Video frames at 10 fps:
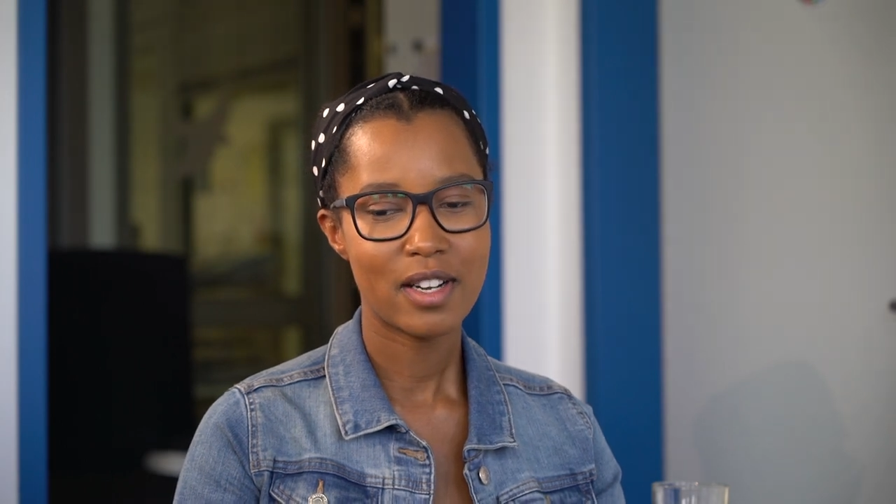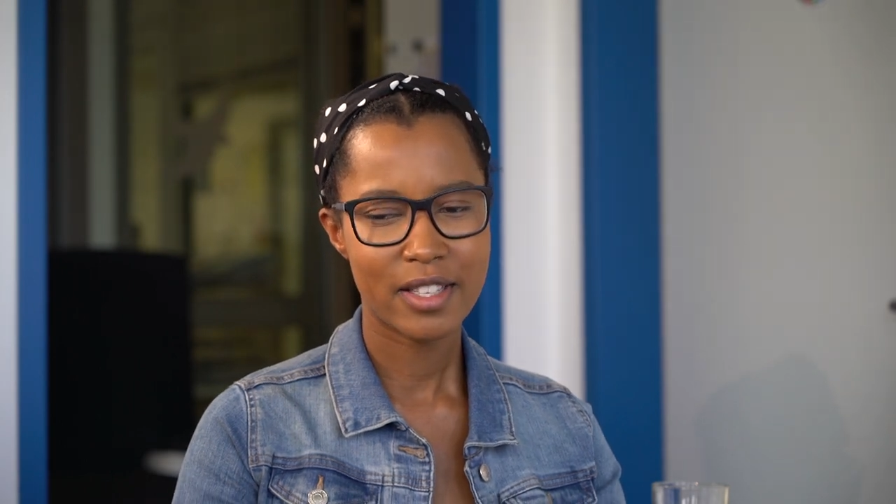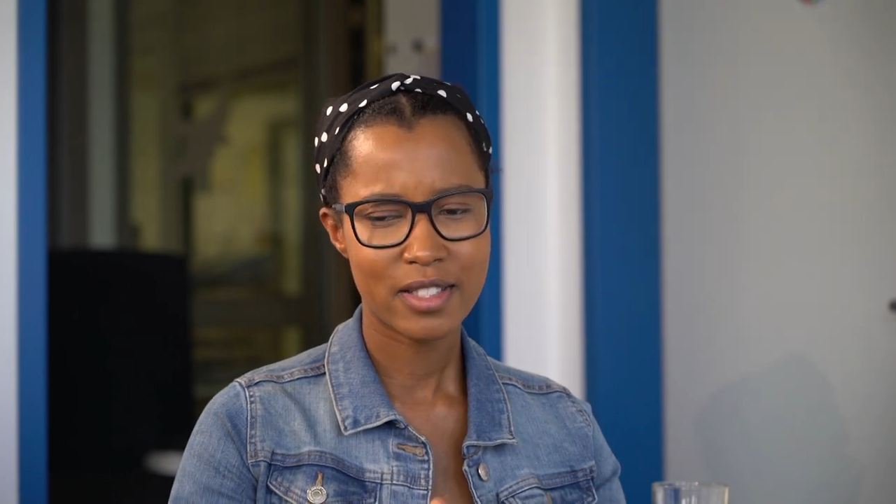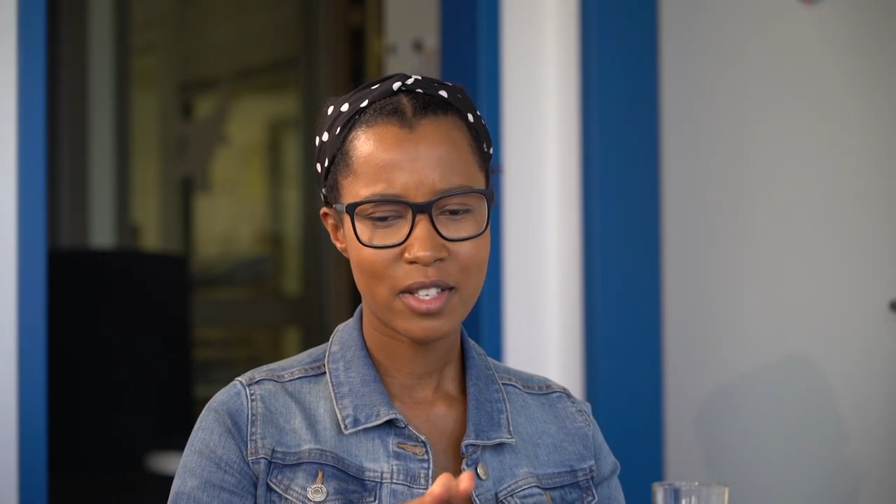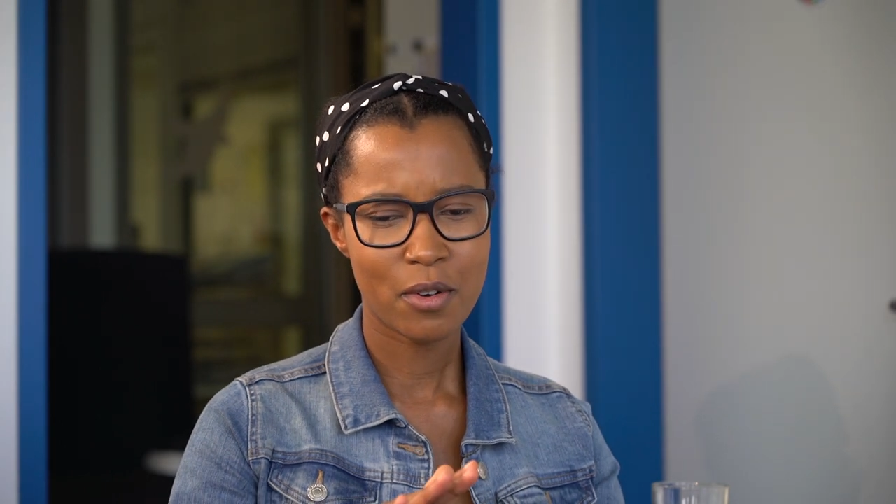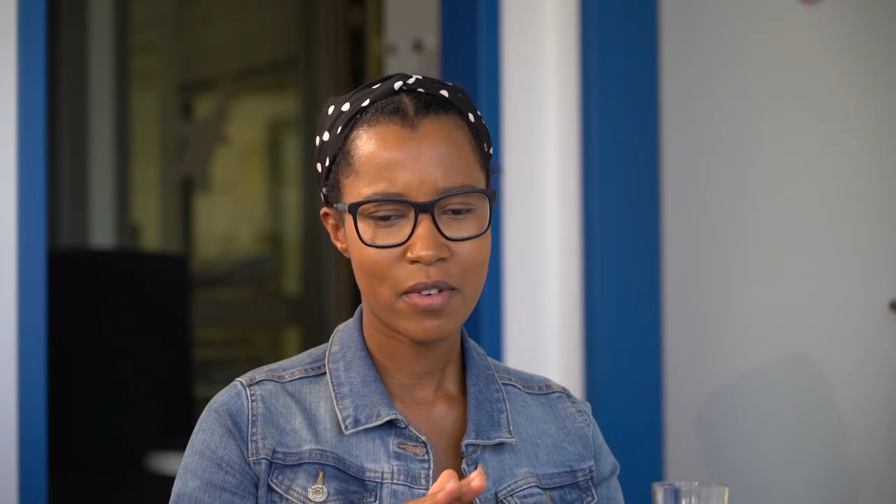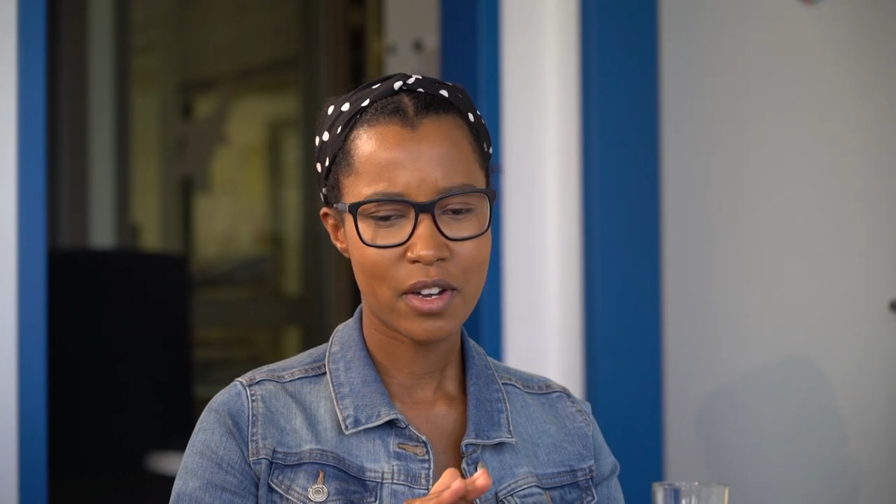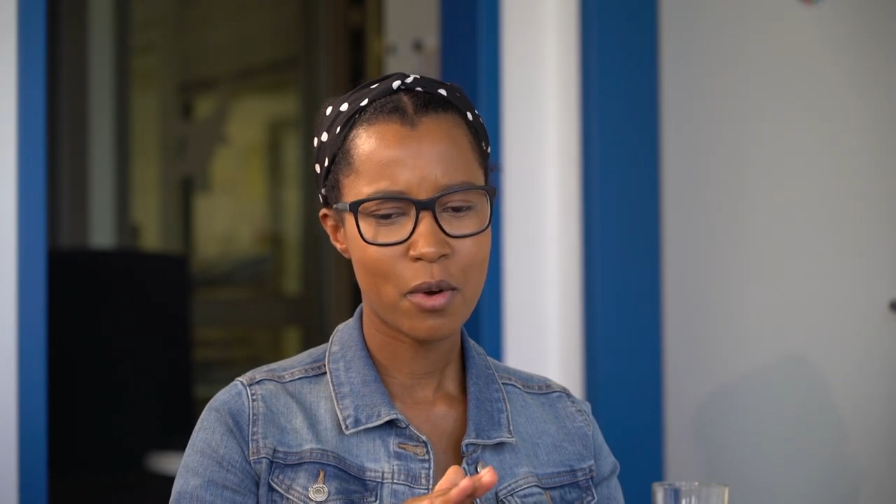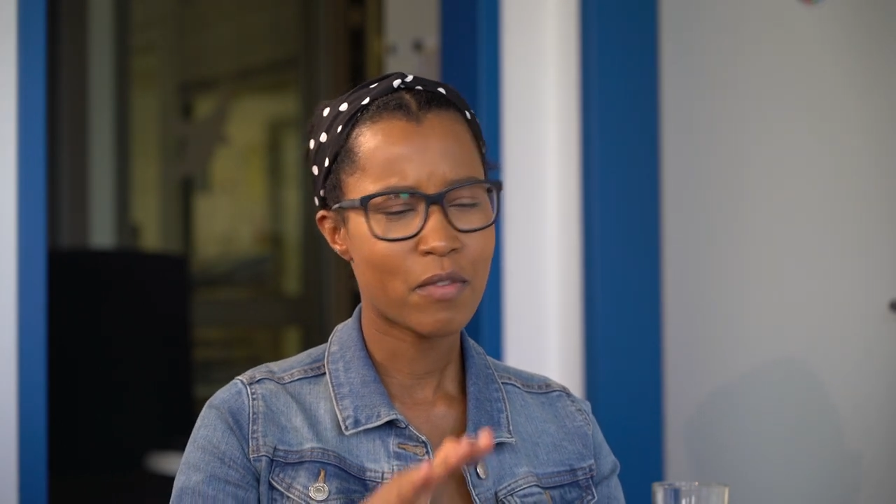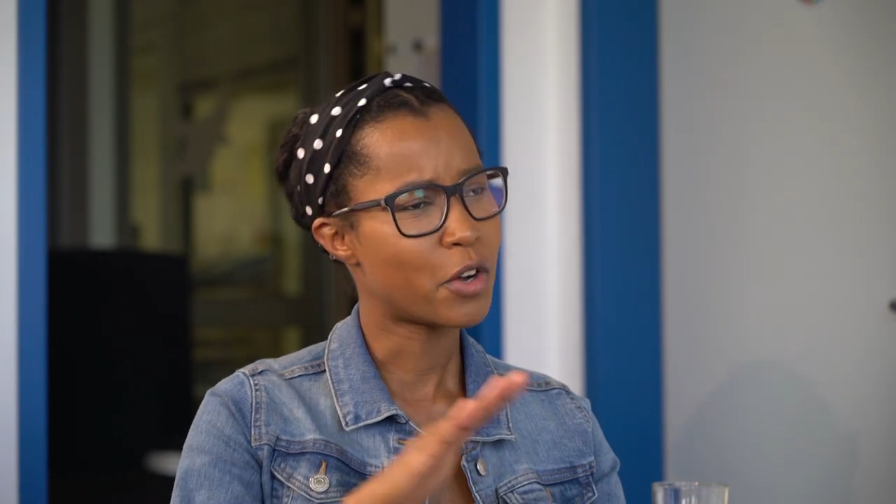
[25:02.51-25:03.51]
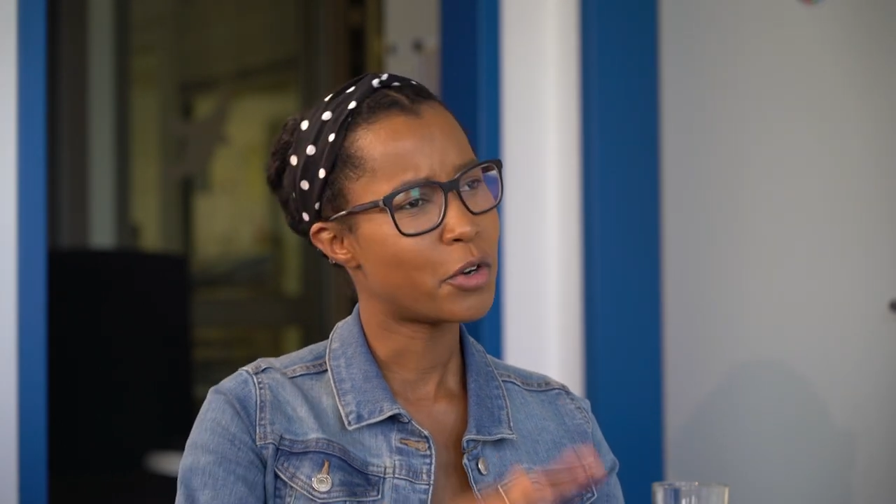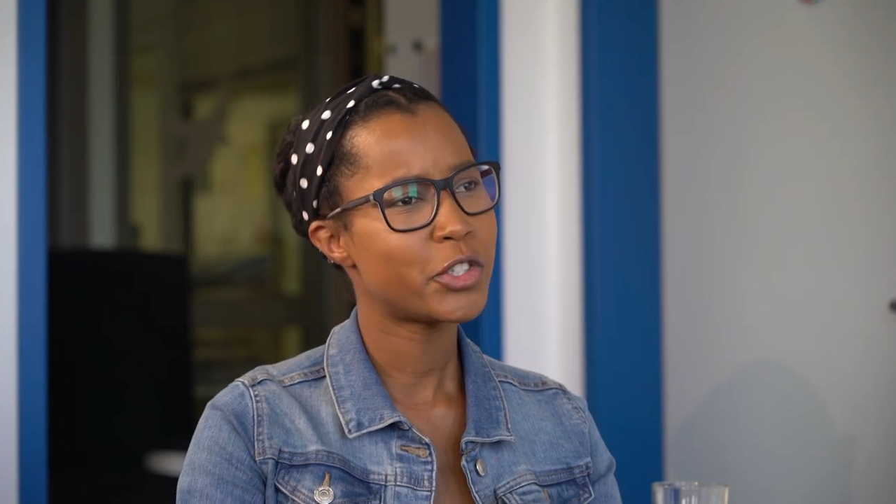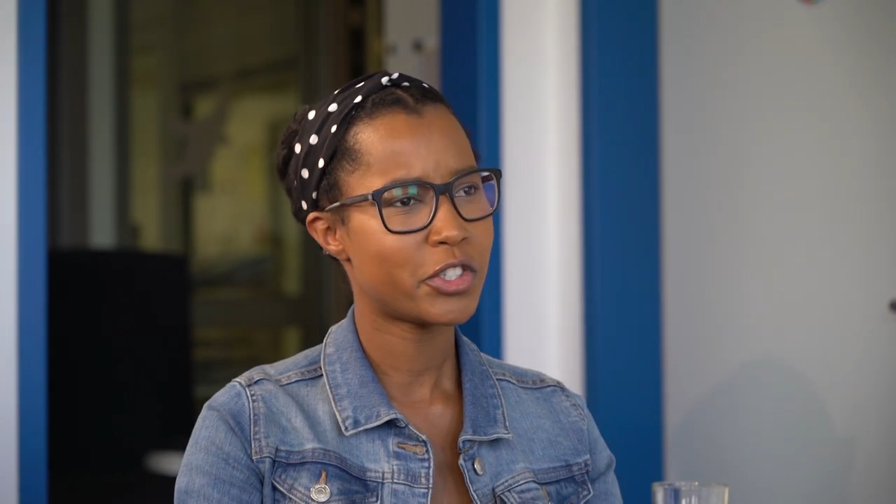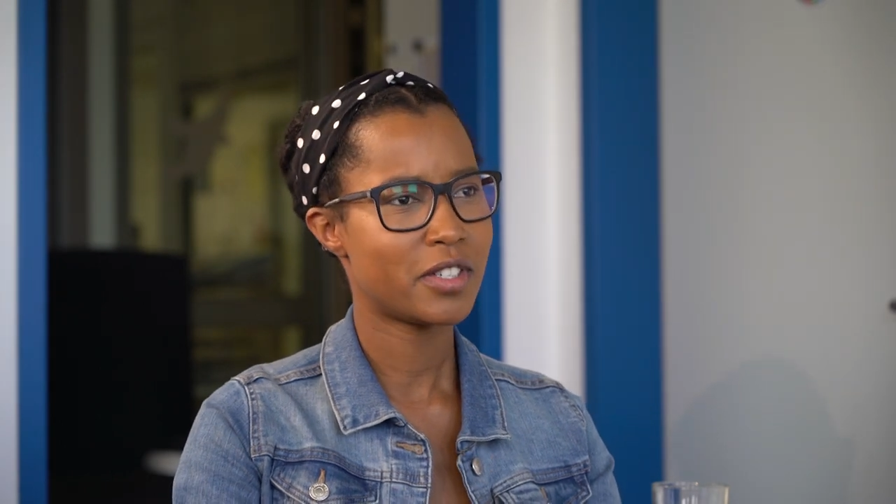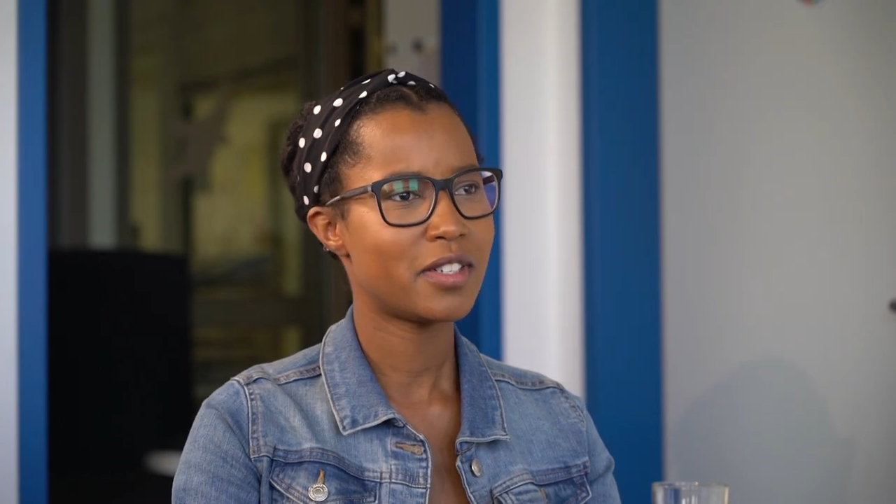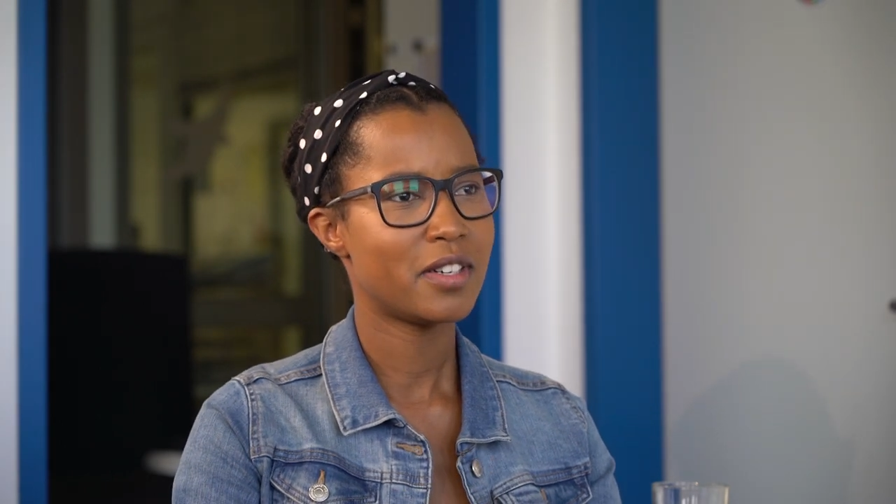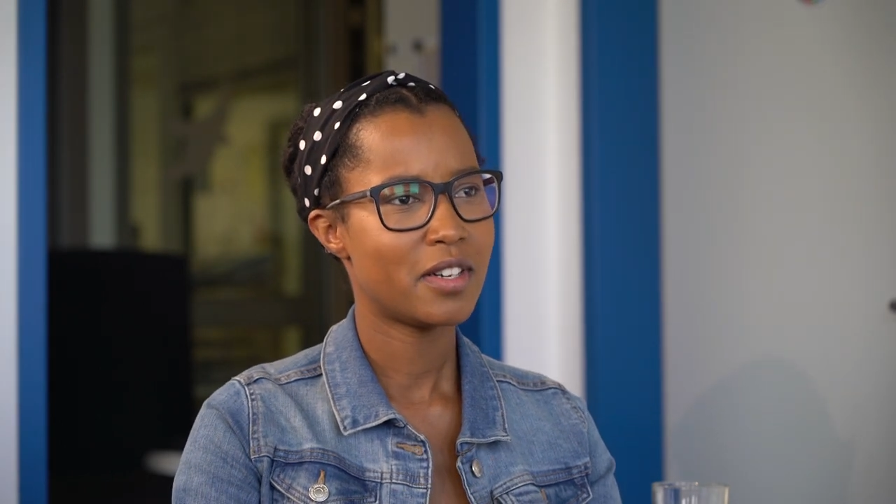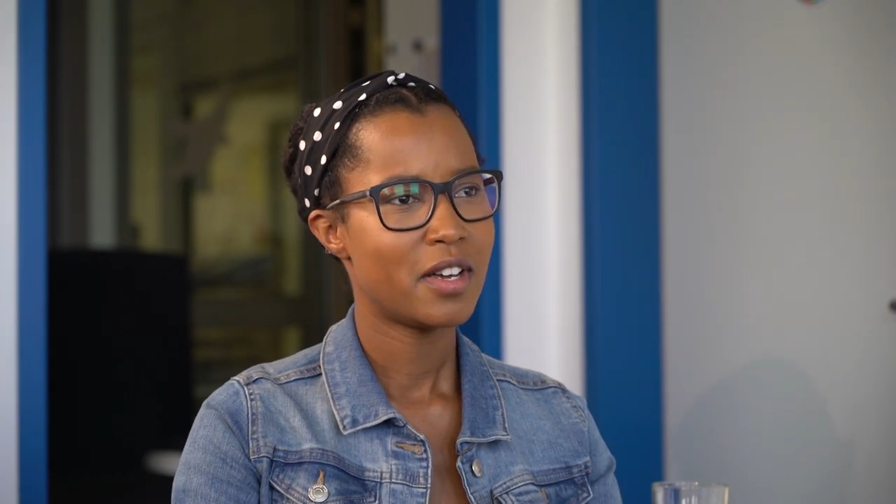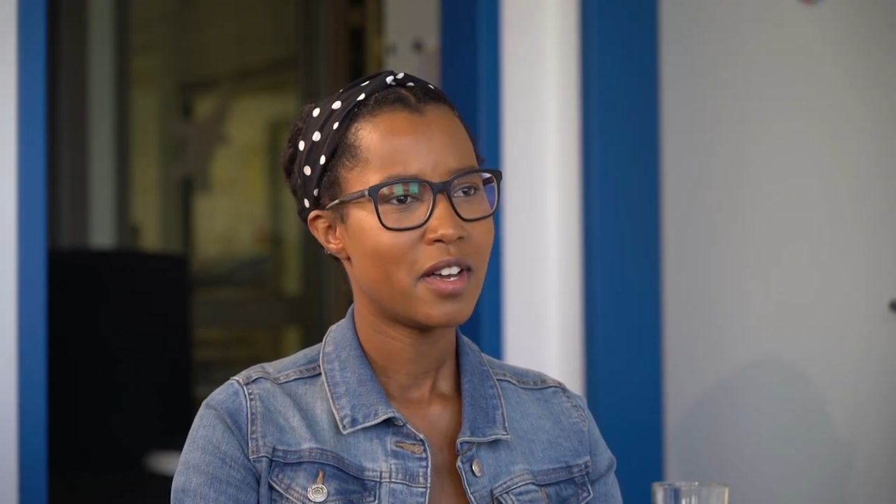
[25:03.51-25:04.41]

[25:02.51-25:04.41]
let's say, of a cushion,